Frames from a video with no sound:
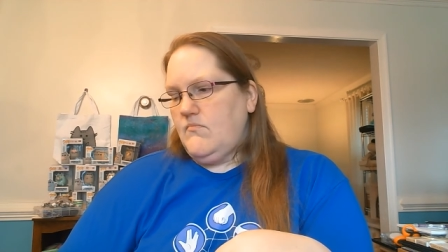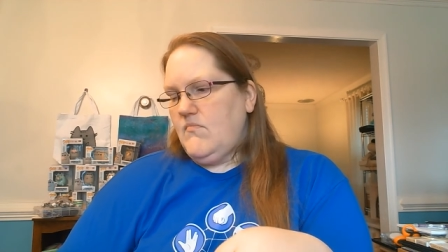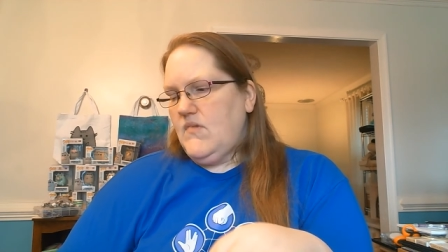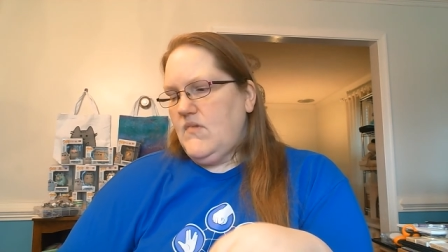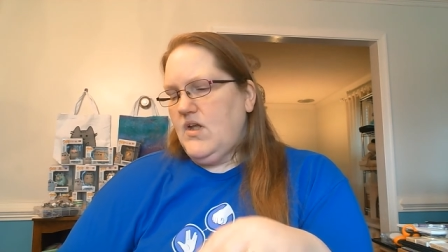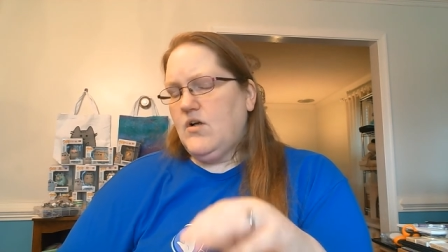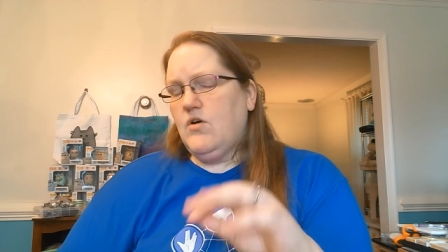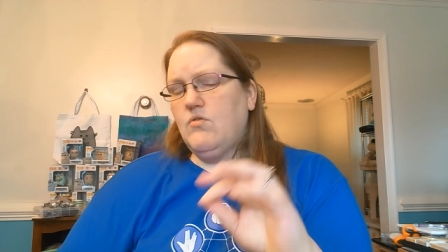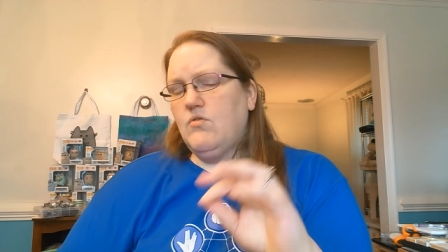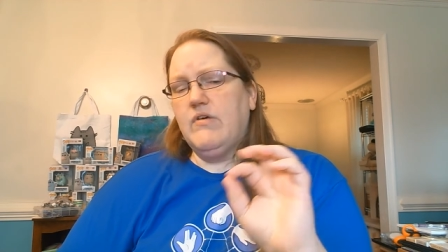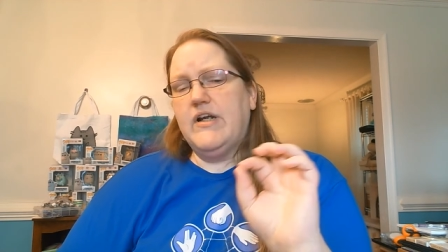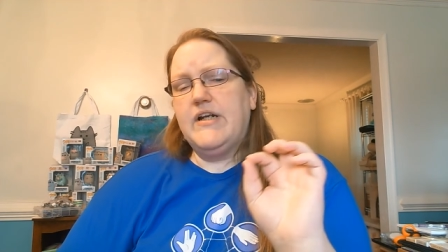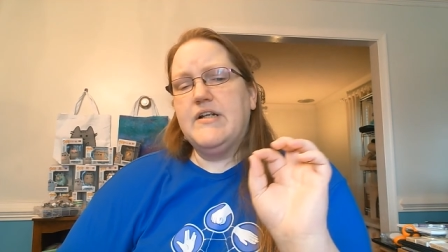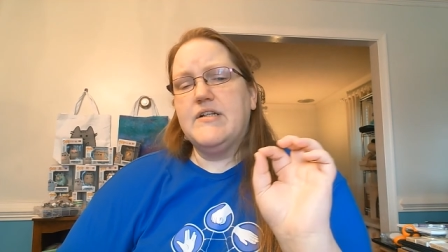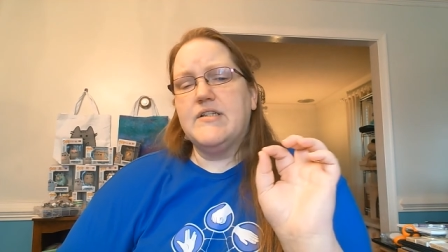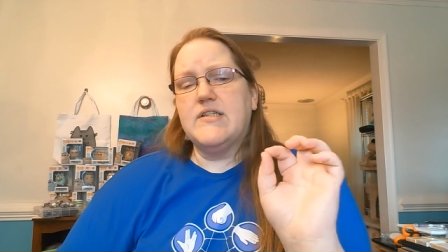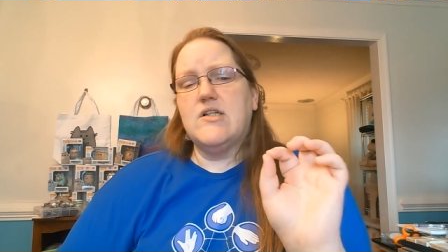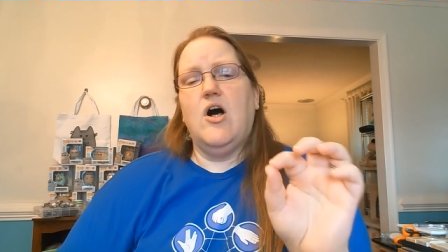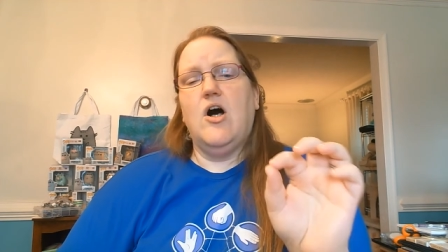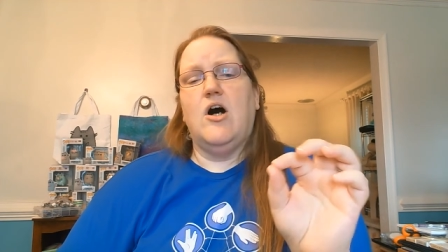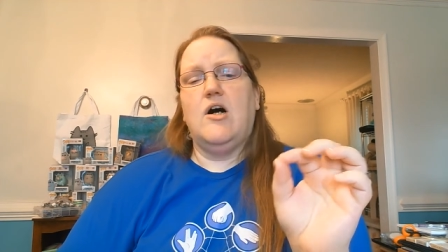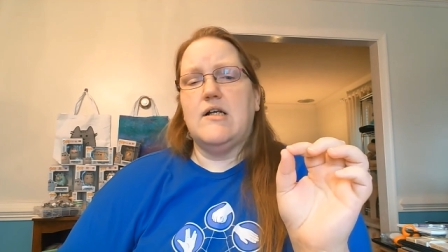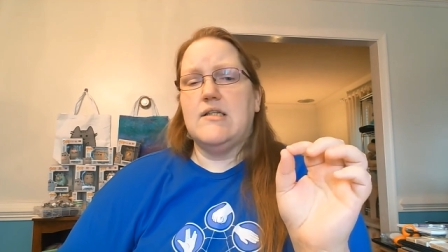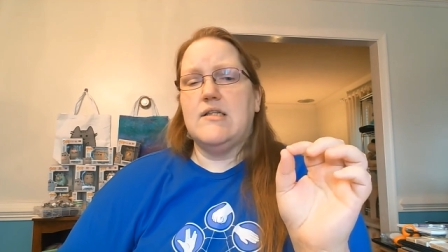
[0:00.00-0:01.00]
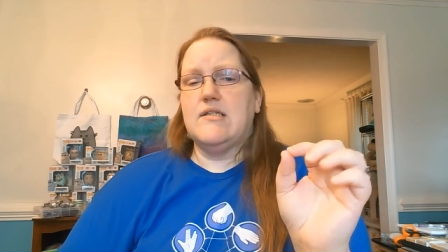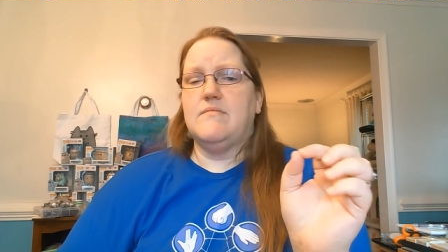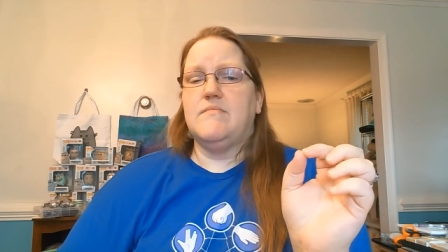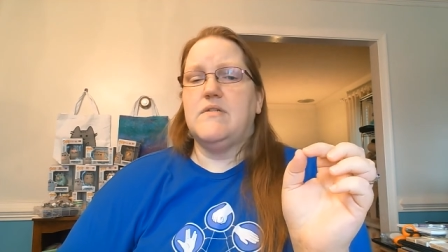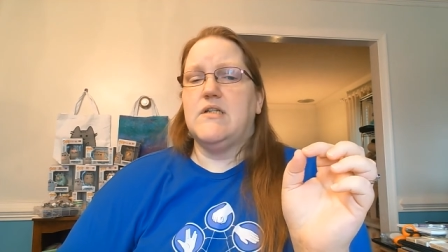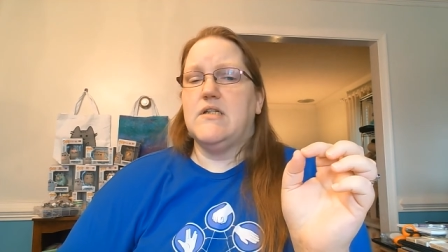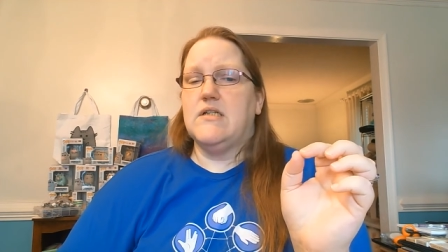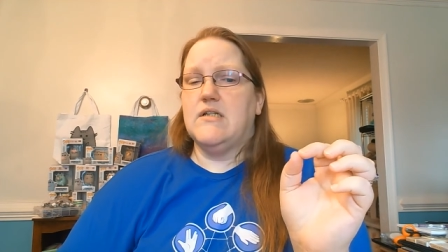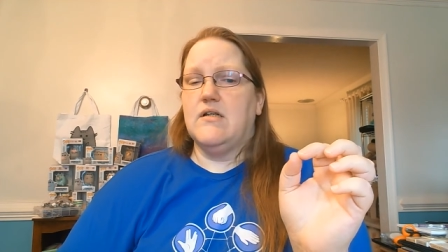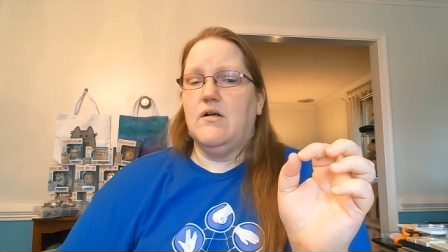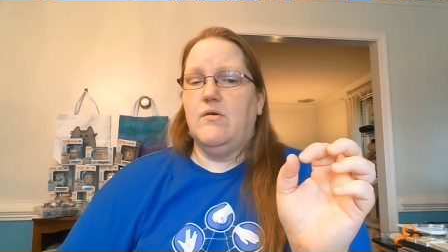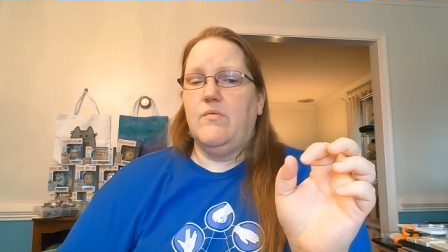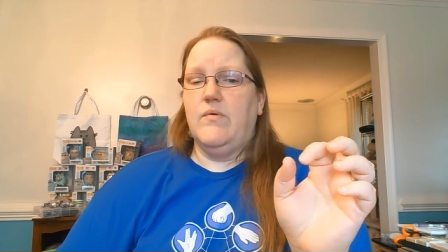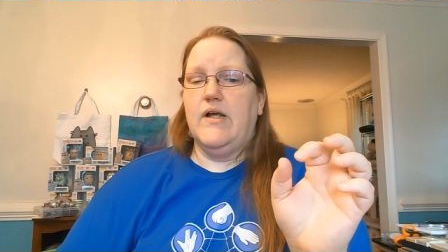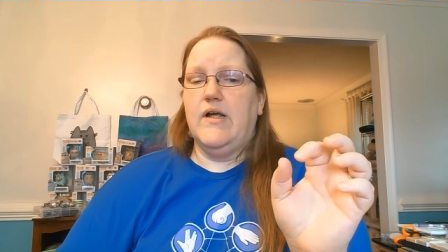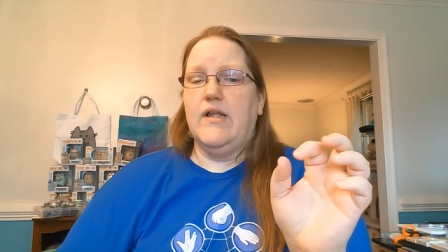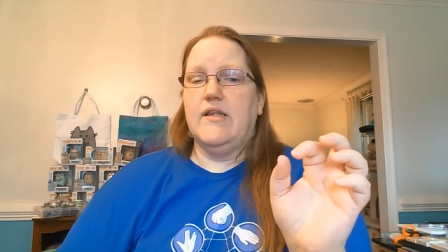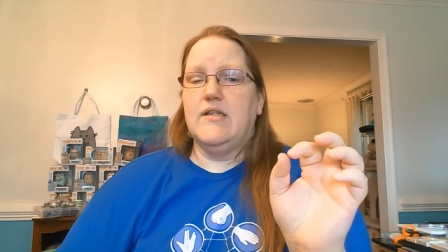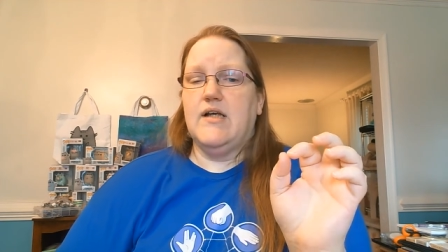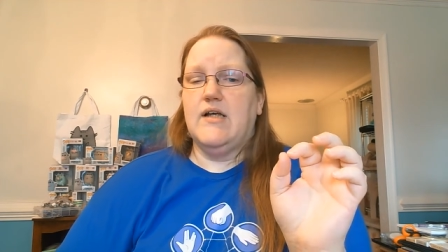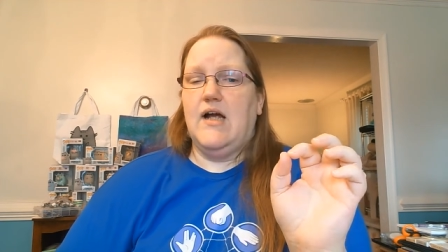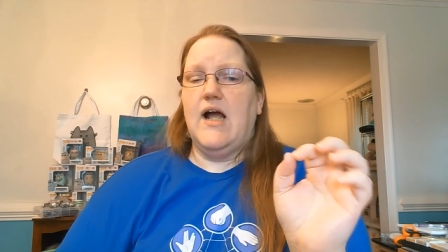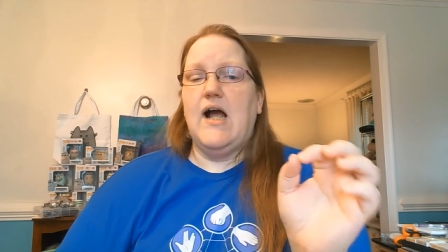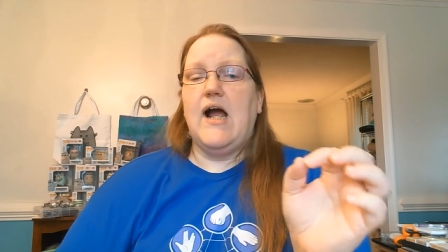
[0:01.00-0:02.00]
Corina's awesome to deal
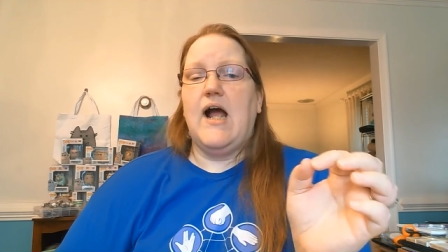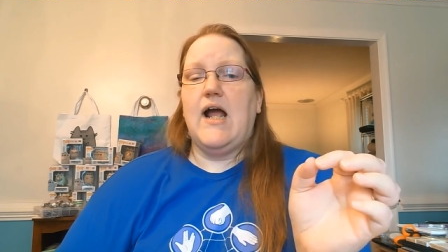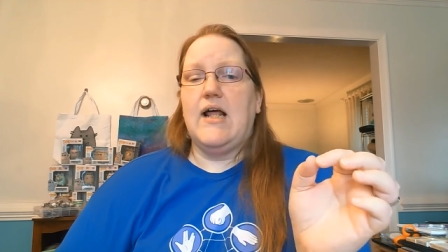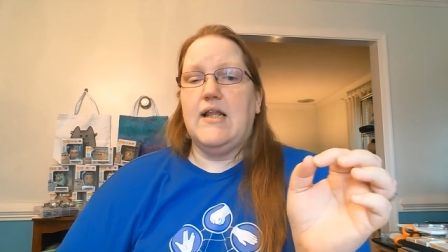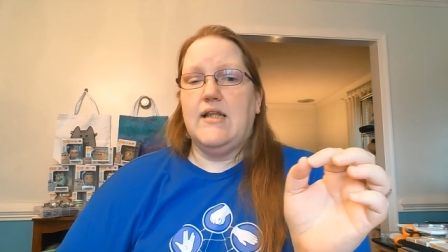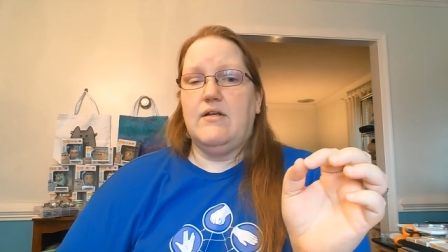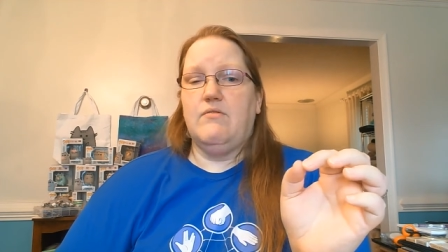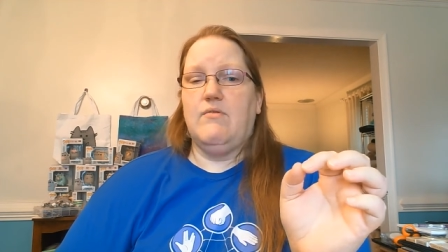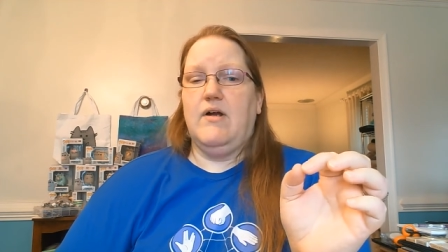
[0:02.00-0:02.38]
with. I highly